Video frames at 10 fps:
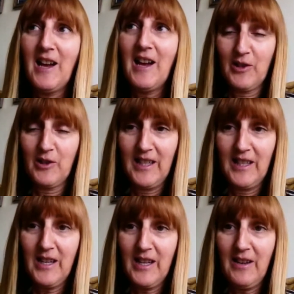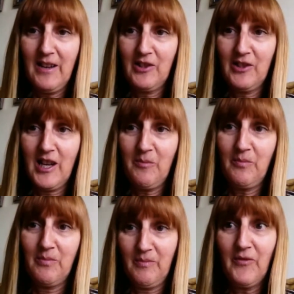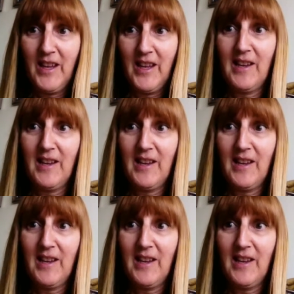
I was lucky enough to have a chap on the